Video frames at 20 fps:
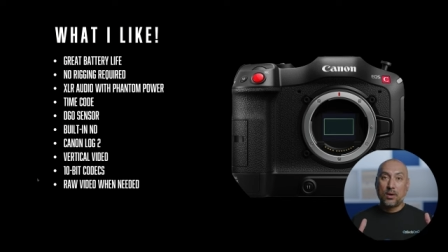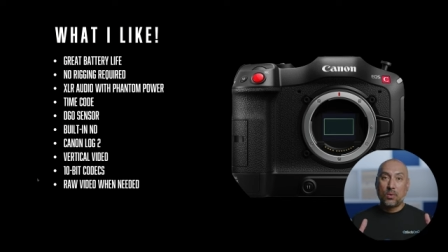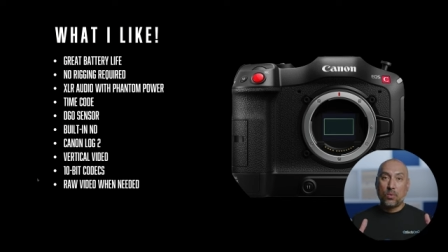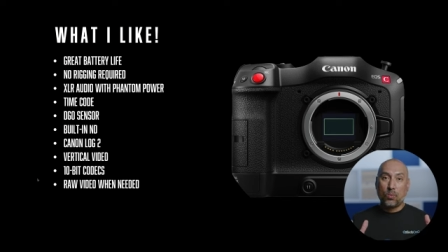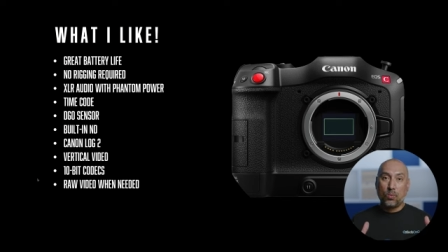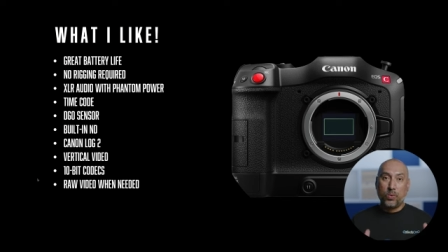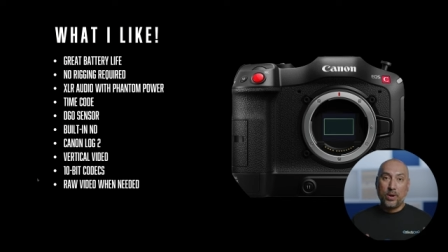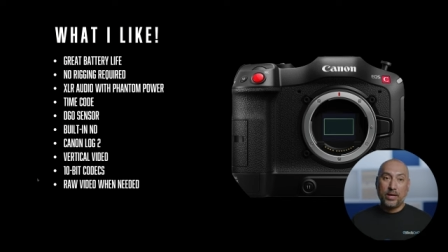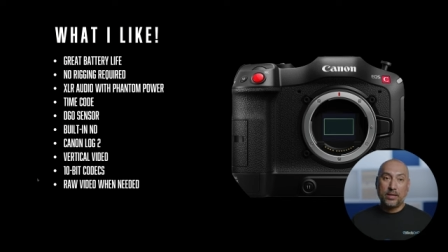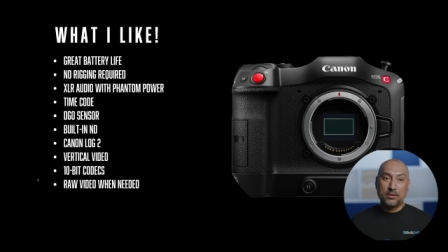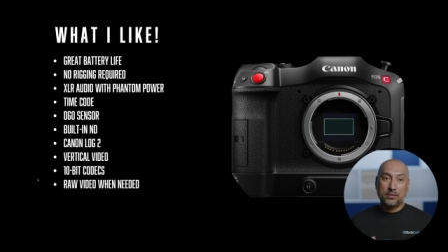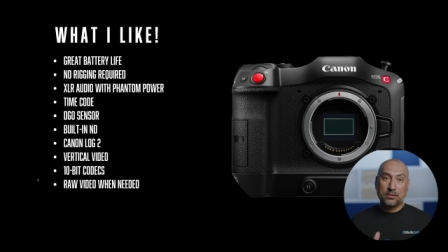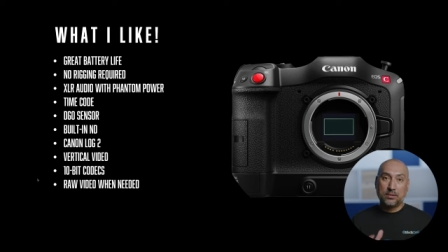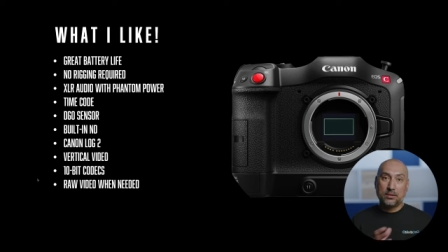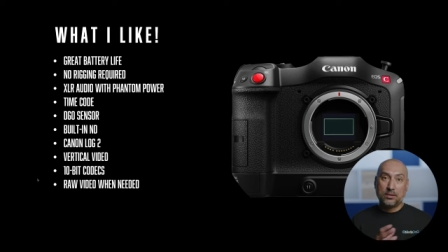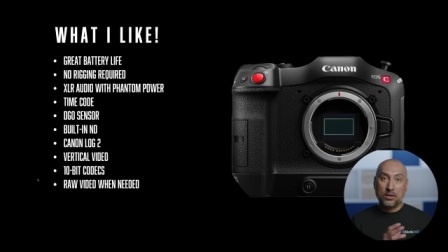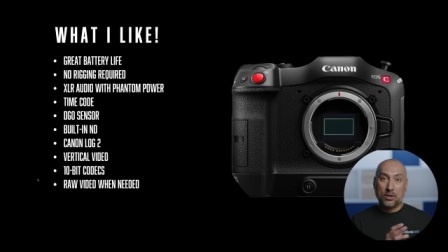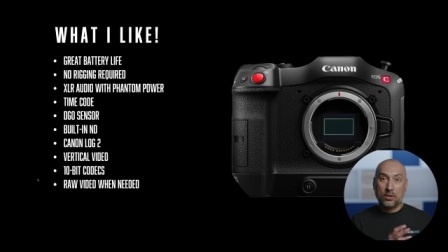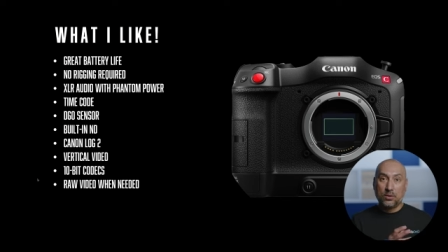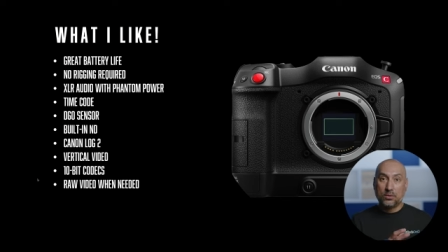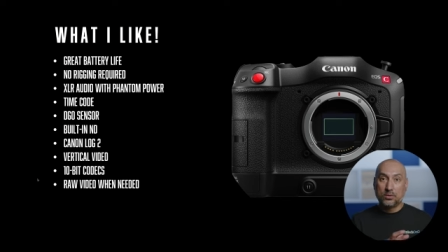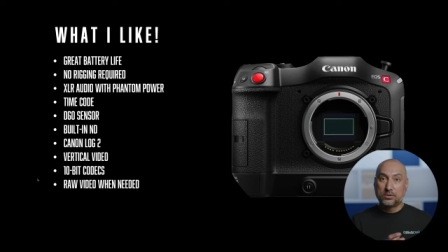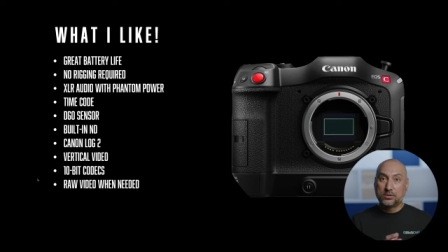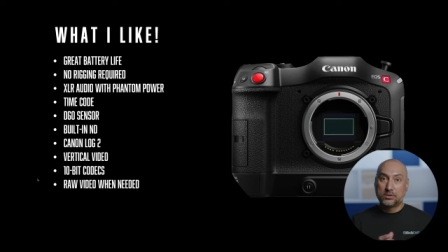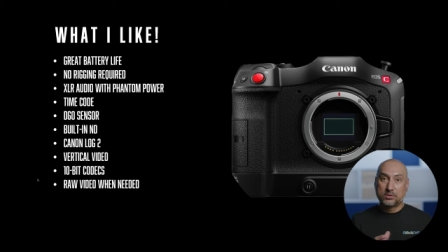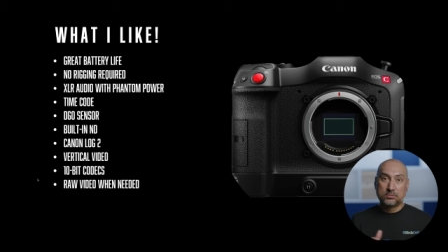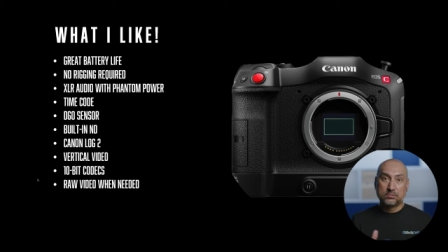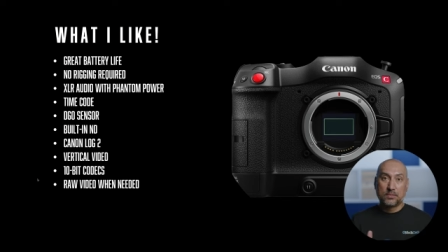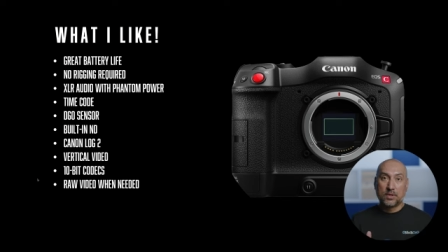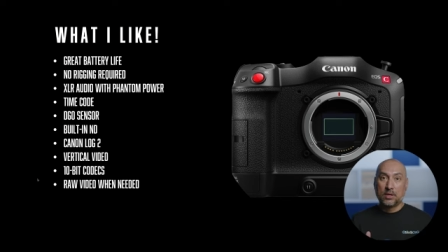with
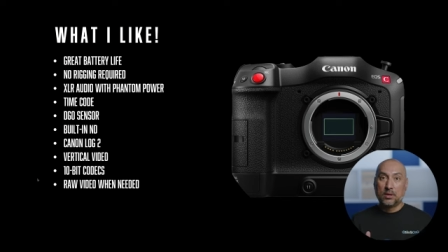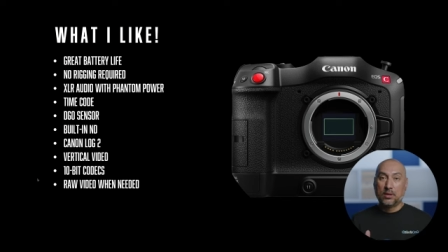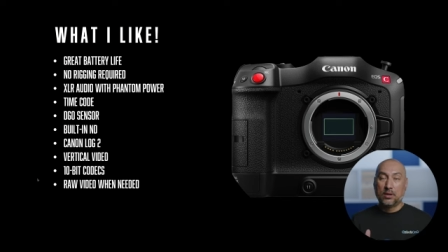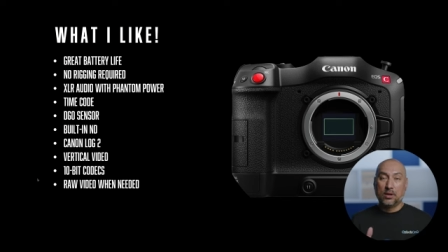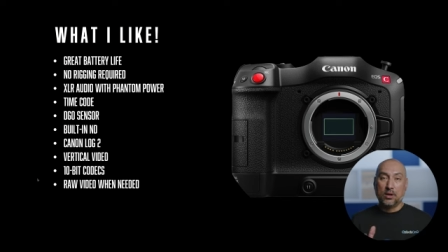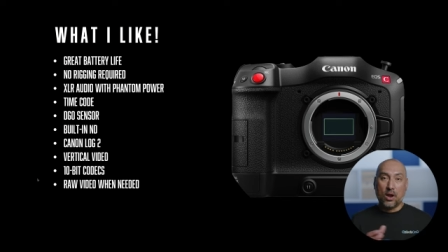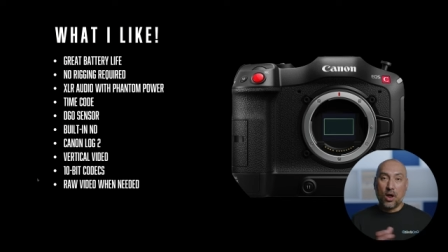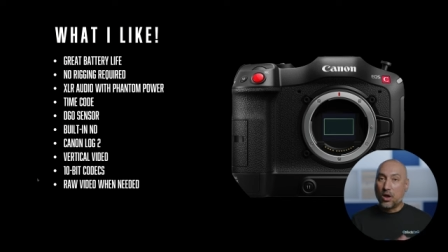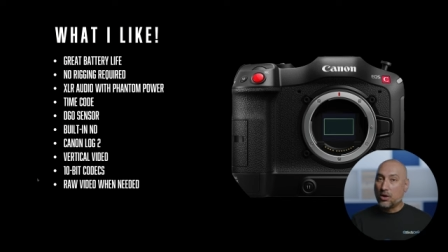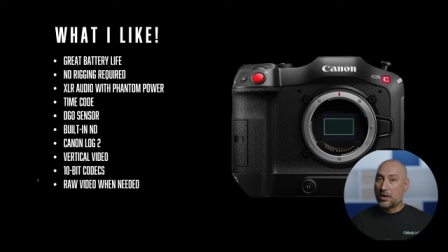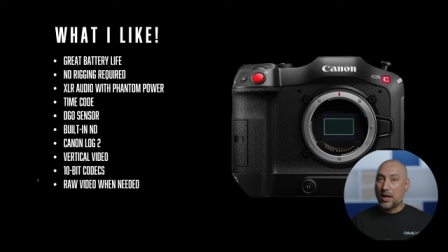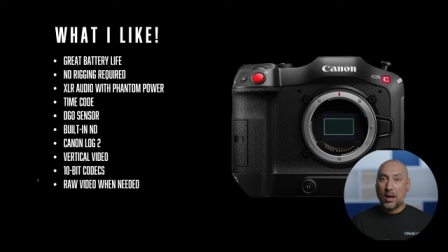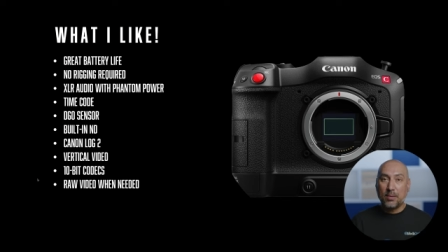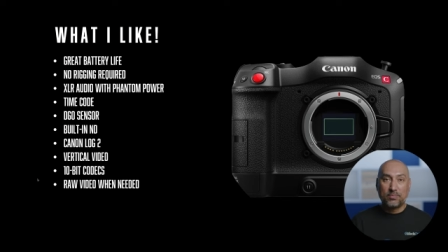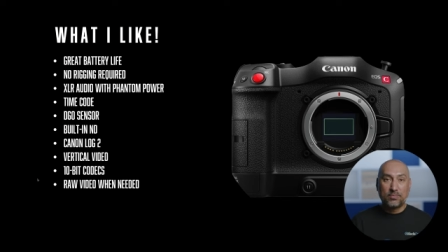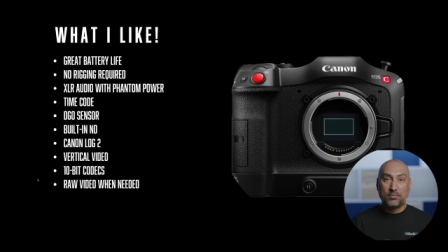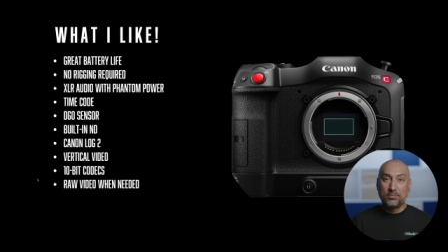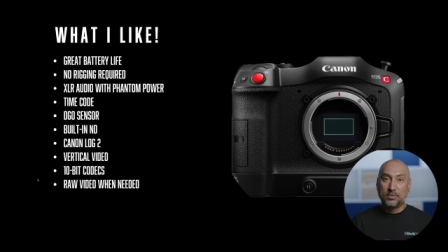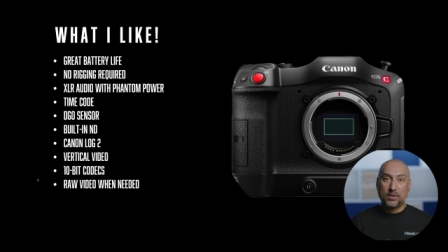those long up